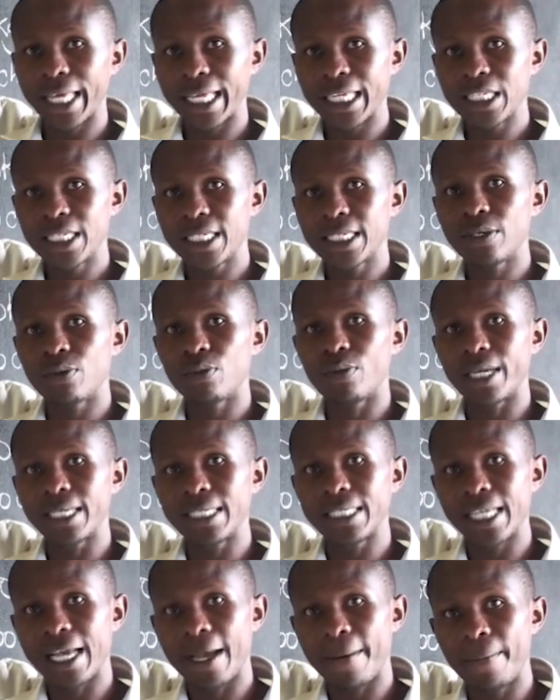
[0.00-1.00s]
to this
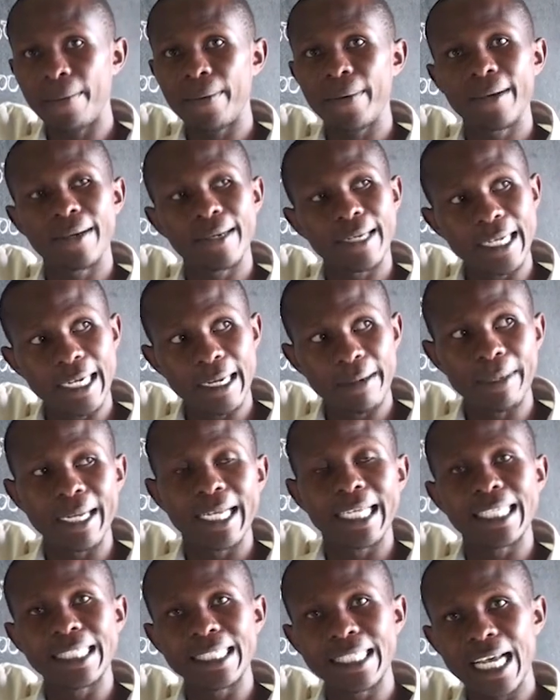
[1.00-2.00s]
WhatsApp
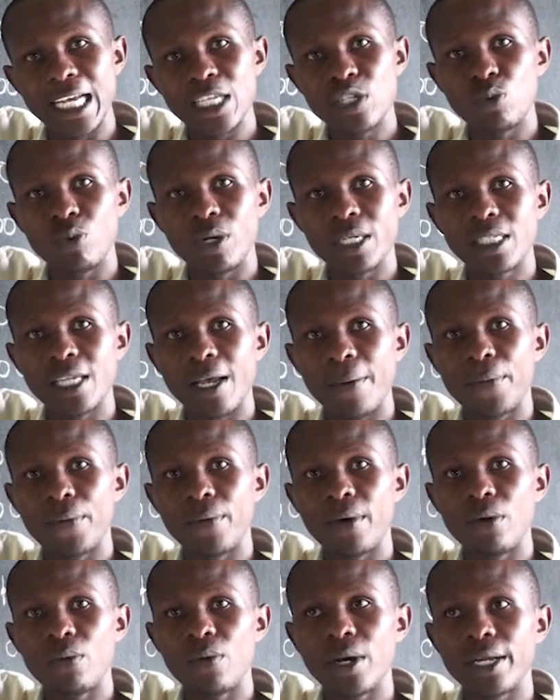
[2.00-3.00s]
number. Just WhatsApp
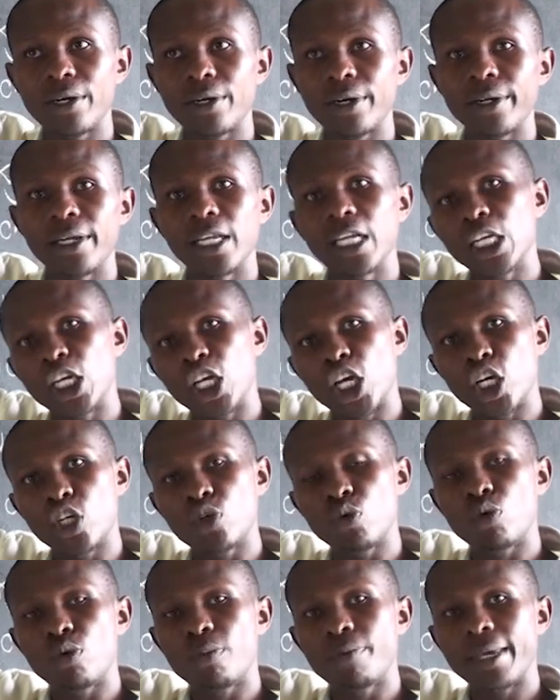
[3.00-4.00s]
your query,
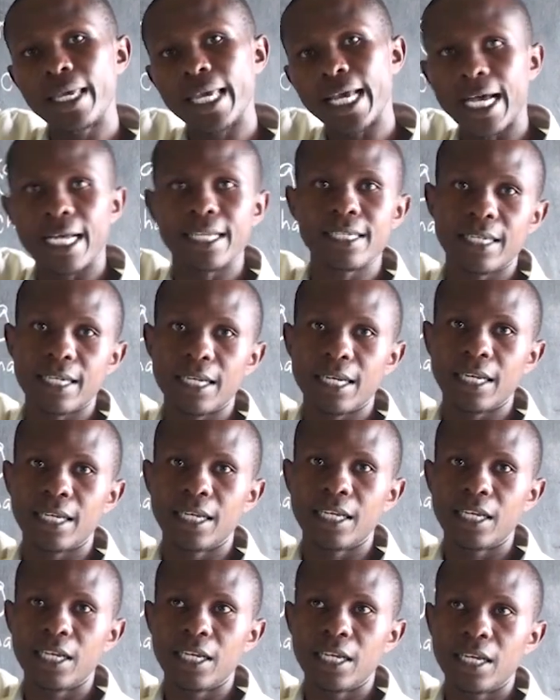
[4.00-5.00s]
it will be answered.
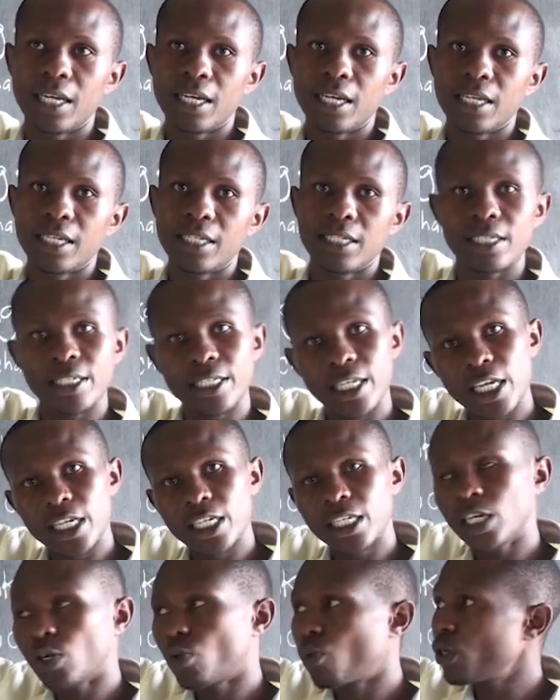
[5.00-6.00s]

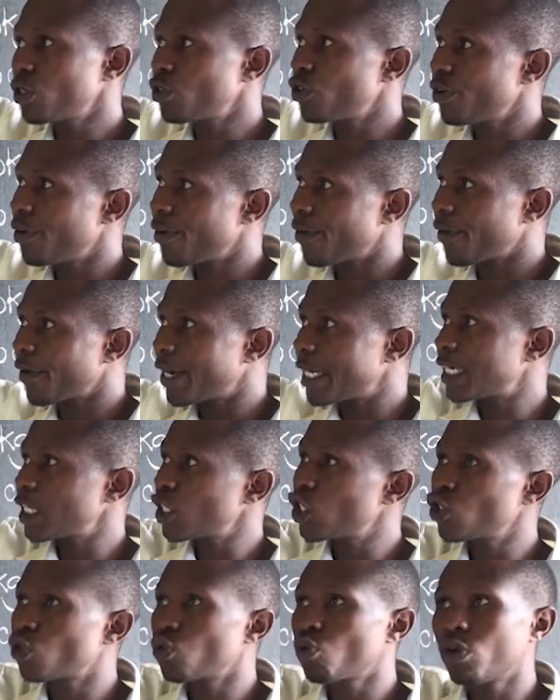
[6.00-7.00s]
Send the question
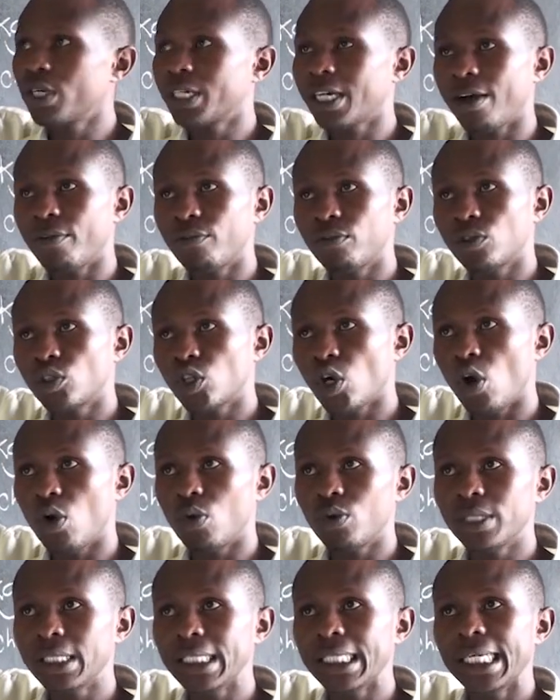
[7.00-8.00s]
related to what I've
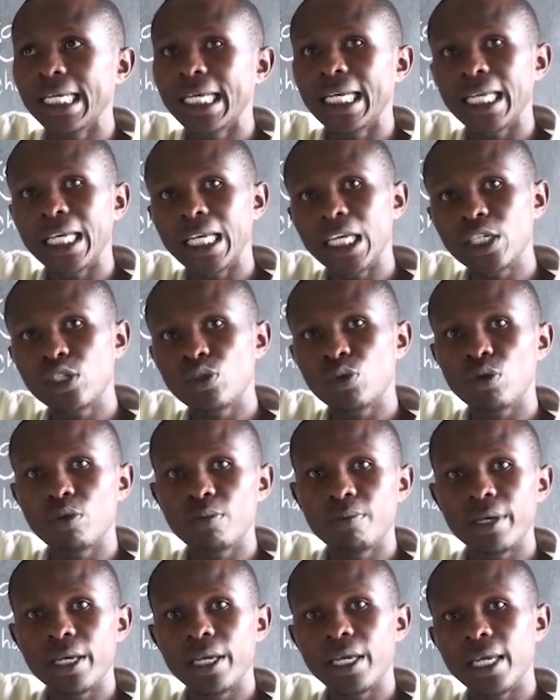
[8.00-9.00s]
taught, it
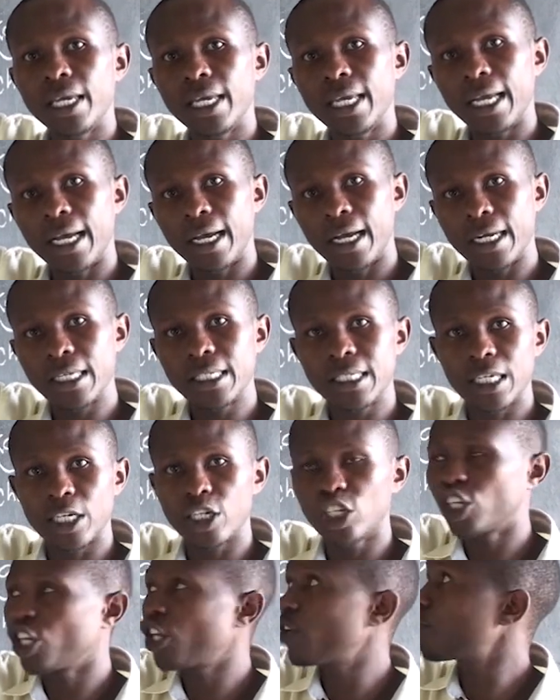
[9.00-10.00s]
will be
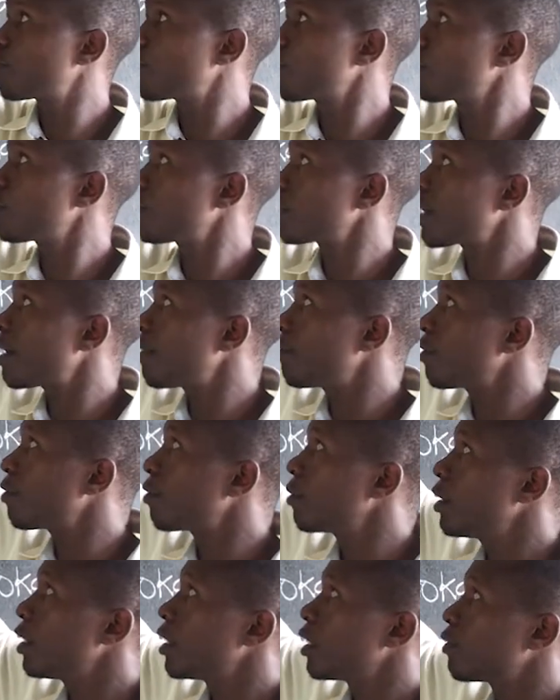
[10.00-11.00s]
answered. If you don't have,
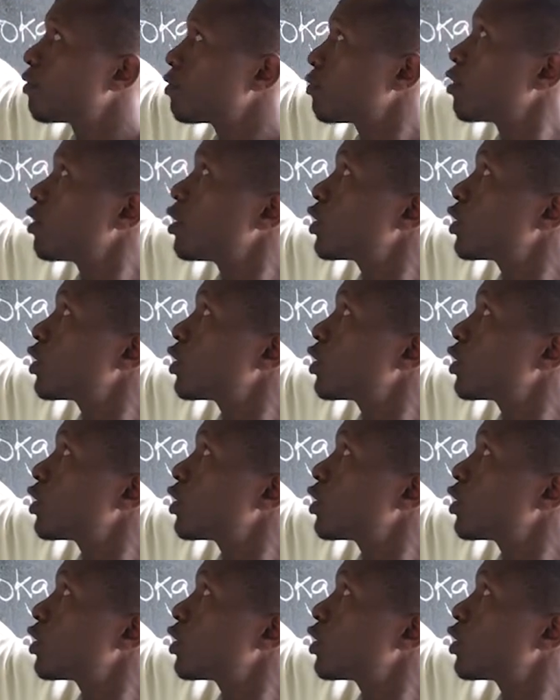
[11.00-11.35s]
a, if